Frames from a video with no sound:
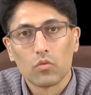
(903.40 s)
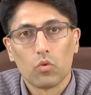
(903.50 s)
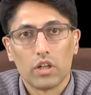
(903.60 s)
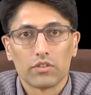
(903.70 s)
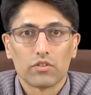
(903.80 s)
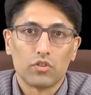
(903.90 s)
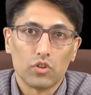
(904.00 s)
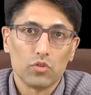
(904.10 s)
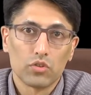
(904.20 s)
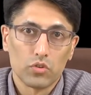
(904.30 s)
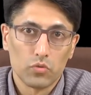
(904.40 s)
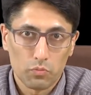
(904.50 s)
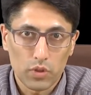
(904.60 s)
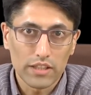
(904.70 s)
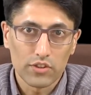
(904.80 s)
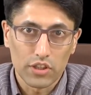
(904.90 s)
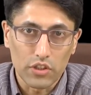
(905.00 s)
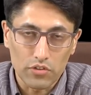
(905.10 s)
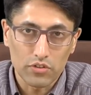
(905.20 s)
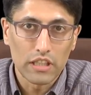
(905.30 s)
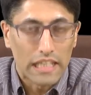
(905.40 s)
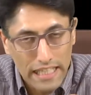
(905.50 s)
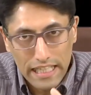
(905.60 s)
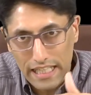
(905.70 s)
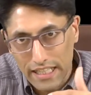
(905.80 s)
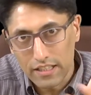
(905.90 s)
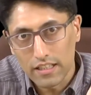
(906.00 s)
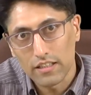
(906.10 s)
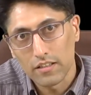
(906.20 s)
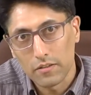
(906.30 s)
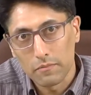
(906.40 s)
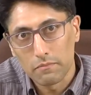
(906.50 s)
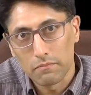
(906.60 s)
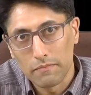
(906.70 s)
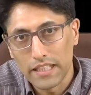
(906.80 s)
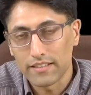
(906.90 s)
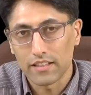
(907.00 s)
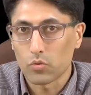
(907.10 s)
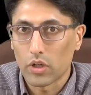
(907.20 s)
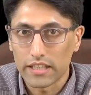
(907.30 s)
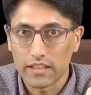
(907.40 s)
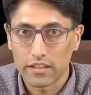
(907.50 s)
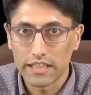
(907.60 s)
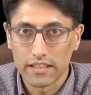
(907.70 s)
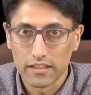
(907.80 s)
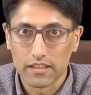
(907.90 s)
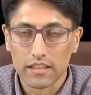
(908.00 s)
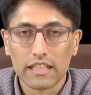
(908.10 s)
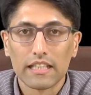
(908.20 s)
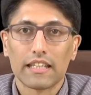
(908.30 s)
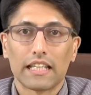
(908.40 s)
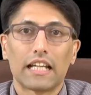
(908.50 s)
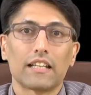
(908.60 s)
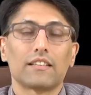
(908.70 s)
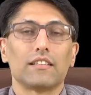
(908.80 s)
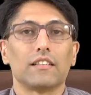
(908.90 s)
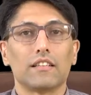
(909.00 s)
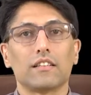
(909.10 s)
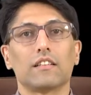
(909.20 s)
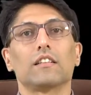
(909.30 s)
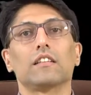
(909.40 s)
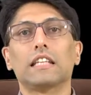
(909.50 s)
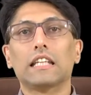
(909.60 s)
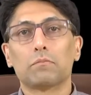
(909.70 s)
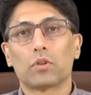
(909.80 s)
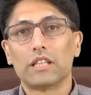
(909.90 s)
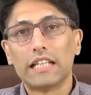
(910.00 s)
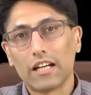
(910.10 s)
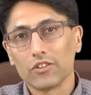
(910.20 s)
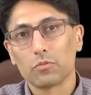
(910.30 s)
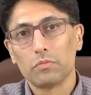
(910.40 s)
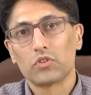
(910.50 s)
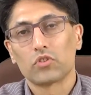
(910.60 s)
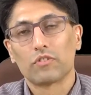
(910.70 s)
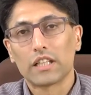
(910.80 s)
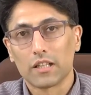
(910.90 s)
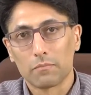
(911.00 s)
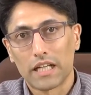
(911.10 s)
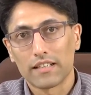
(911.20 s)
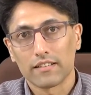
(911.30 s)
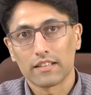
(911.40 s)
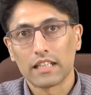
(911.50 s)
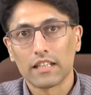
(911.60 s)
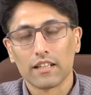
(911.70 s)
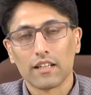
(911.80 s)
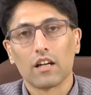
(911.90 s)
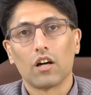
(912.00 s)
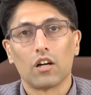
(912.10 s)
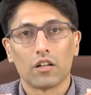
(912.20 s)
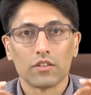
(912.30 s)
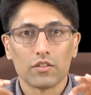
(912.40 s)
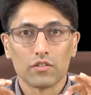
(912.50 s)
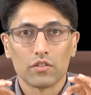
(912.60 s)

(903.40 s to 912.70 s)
was due to prejudice, it makes it quite clear that the pronouncements of incapacity are,